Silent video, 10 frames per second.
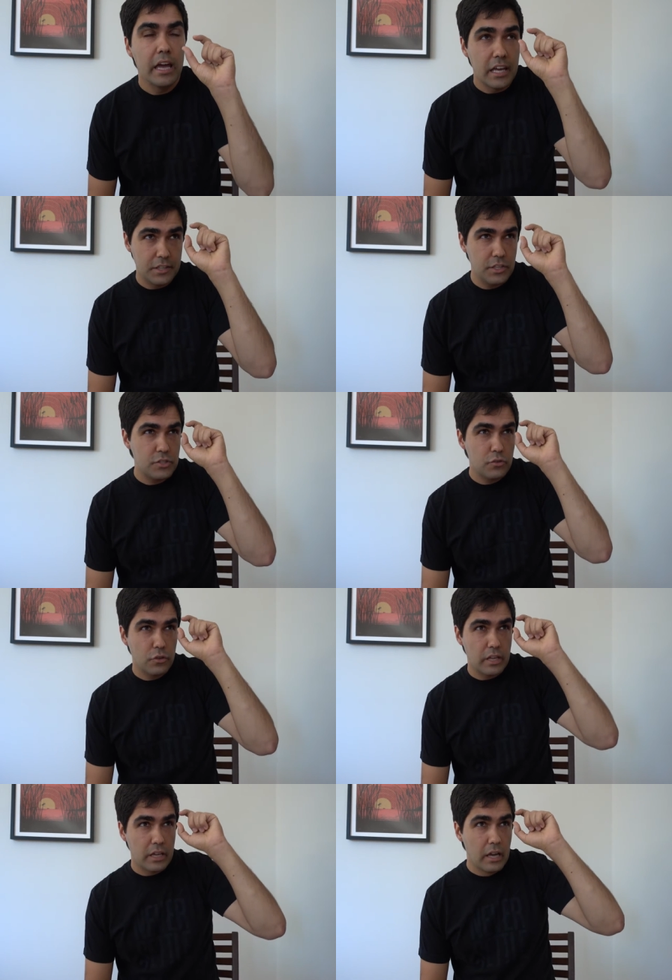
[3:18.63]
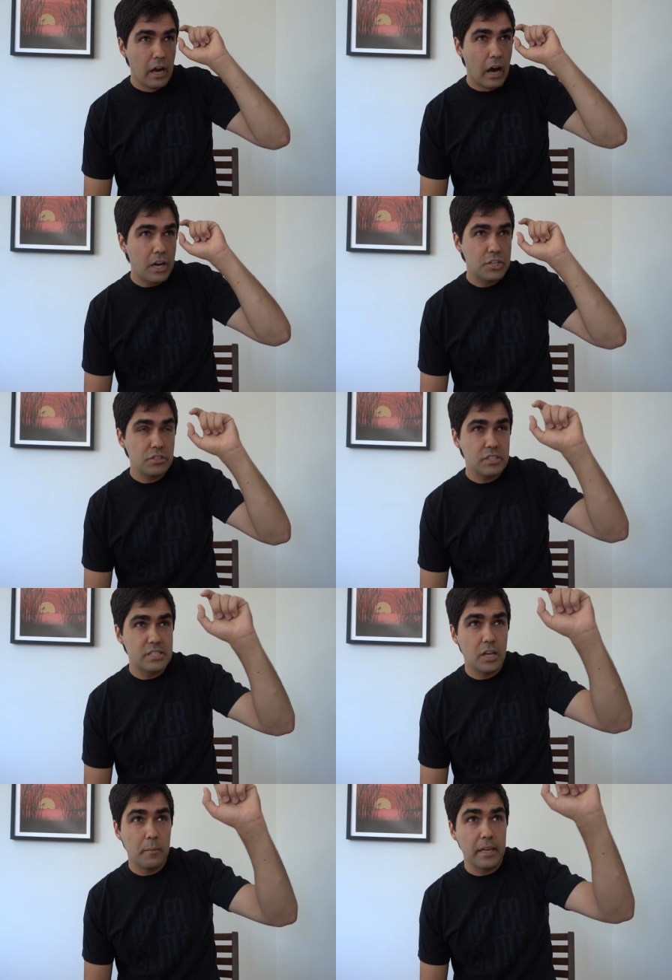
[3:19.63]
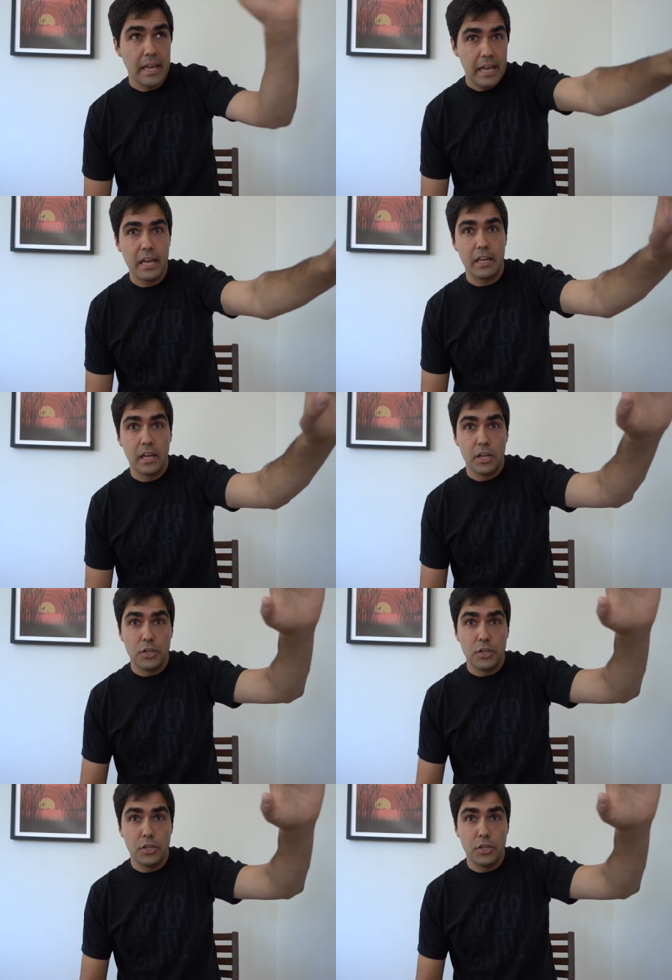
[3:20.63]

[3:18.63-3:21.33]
It needs to like actually tell me, hey,